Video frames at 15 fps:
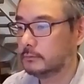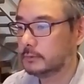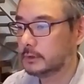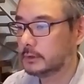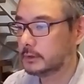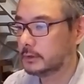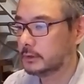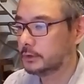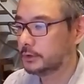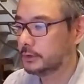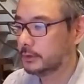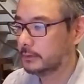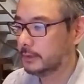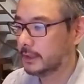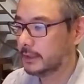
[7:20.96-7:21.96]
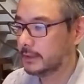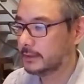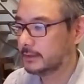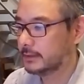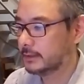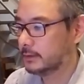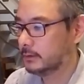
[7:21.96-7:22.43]
we're
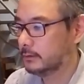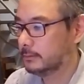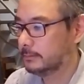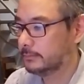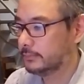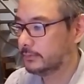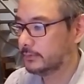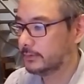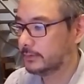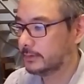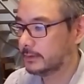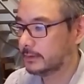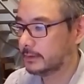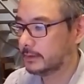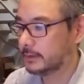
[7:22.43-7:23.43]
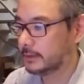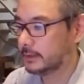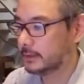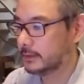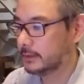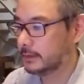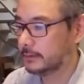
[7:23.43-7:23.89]
showcasing loops
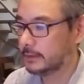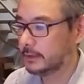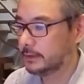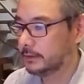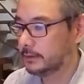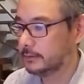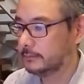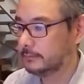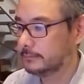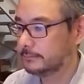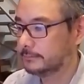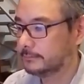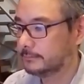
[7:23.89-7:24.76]
and iteration.